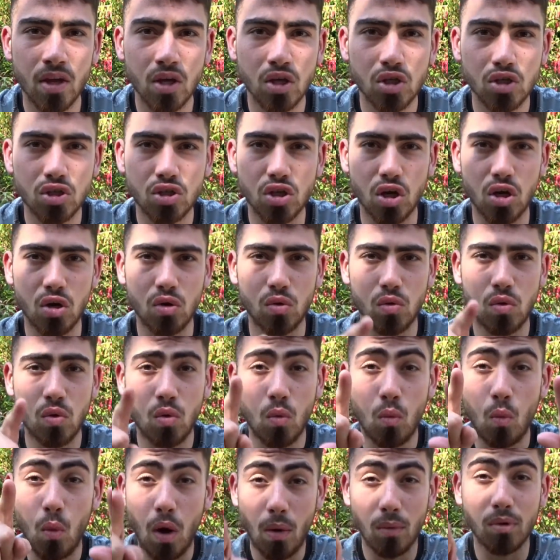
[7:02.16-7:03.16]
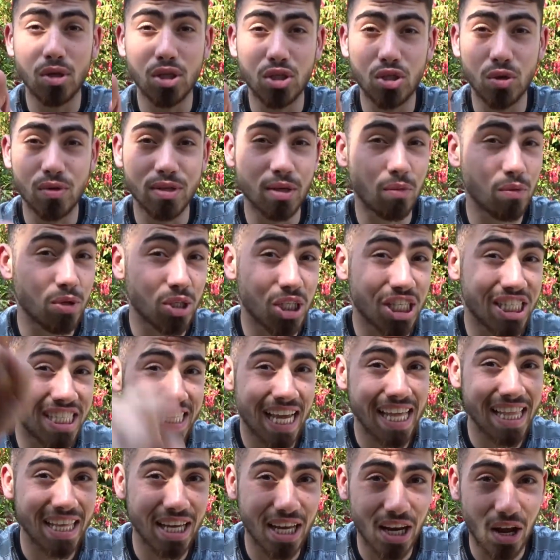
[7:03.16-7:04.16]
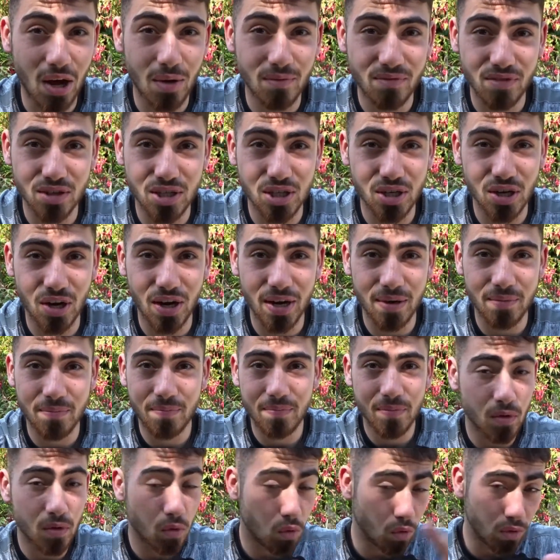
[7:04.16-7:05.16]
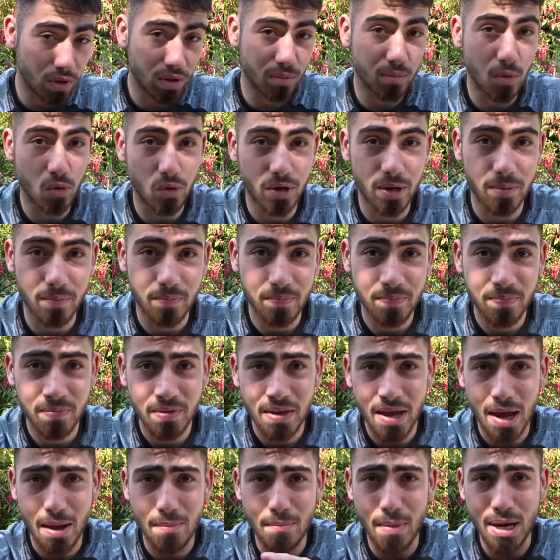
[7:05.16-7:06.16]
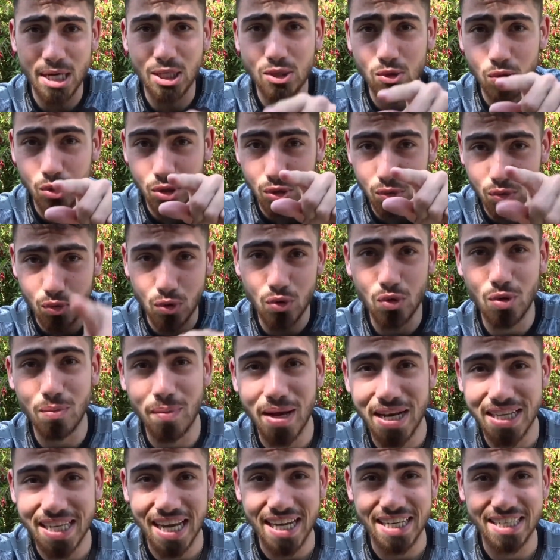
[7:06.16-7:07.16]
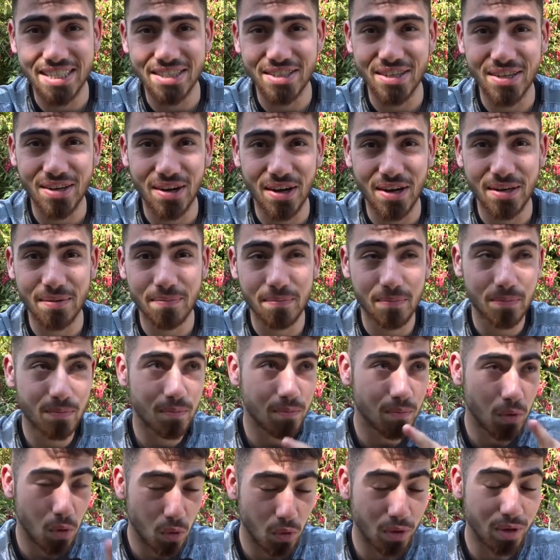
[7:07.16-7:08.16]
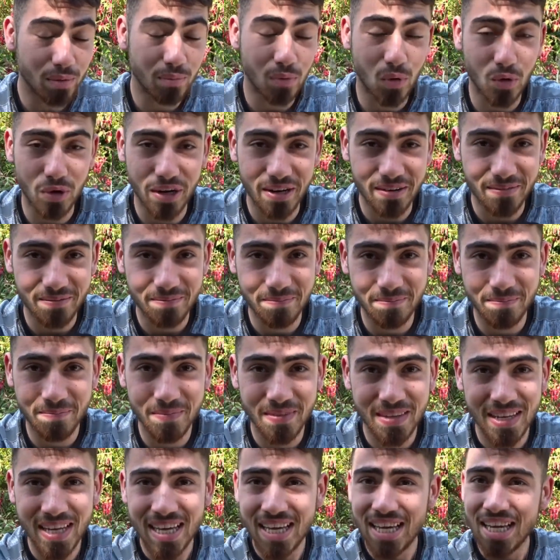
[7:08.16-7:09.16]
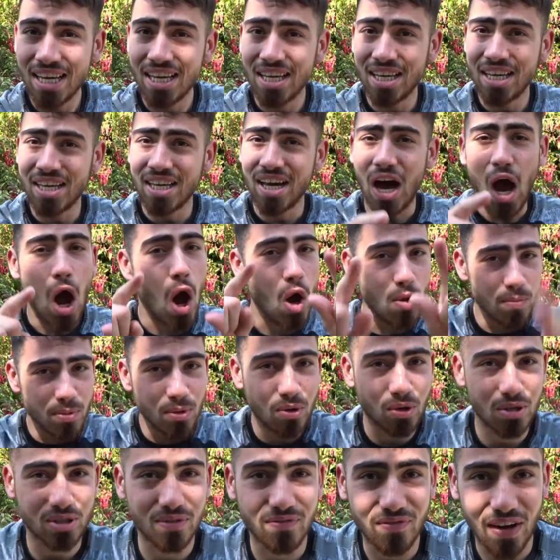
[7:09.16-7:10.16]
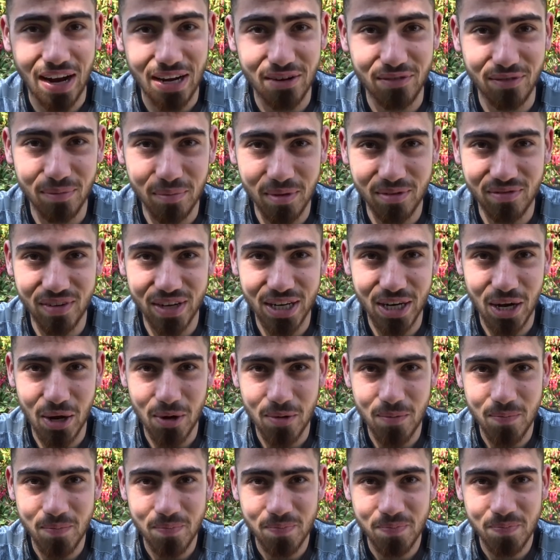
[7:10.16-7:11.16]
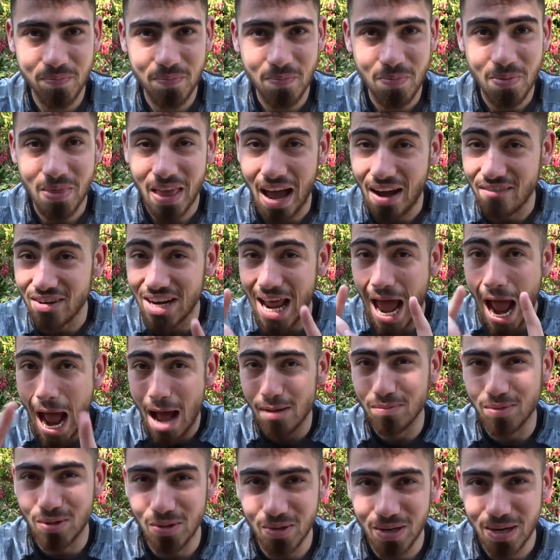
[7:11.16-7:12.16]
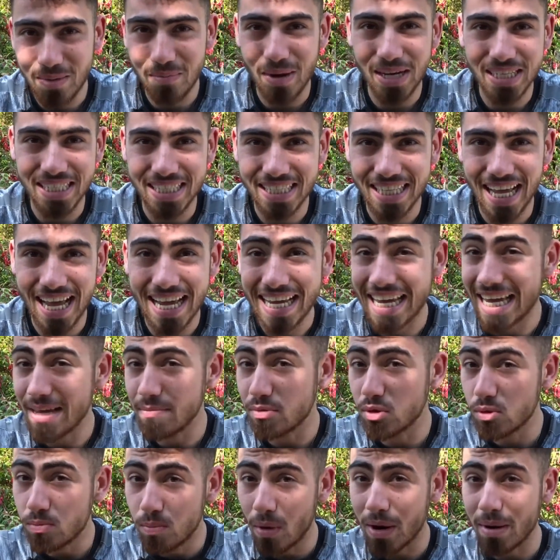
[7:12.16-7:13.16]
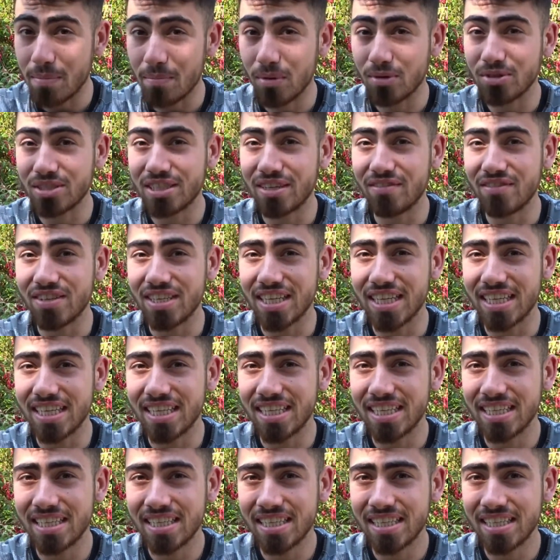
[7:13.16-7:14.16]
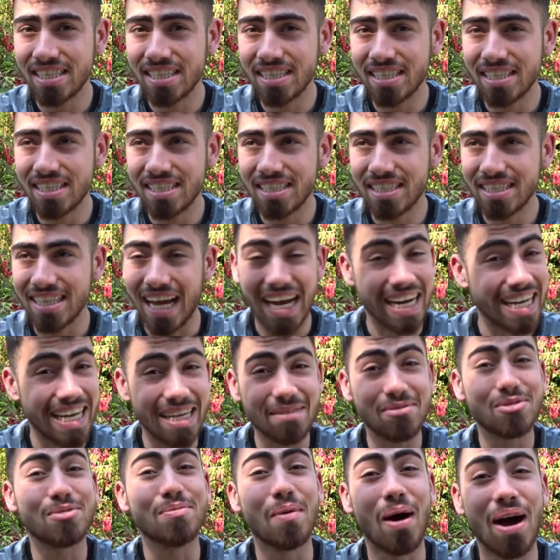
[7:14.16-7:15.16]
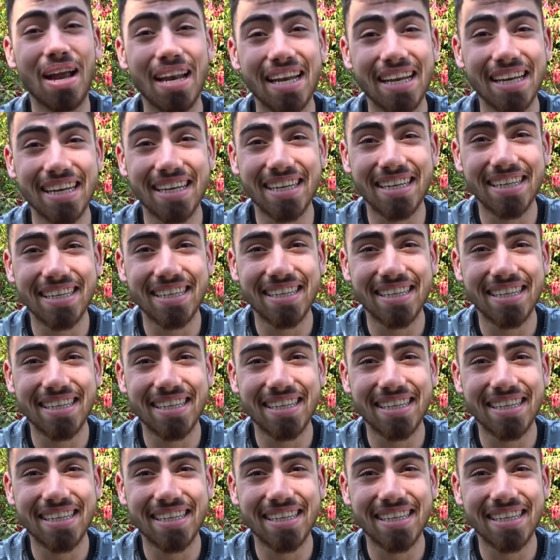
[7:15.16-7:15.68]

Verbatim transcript: So what I want you to do is I want you to set the alarm for tonight or in the morning and make sure you do your meditation tonight or in the morning. Hope you got some value from this video. Have an absolutely amazing day. Keep spreading positivity and keep smiling.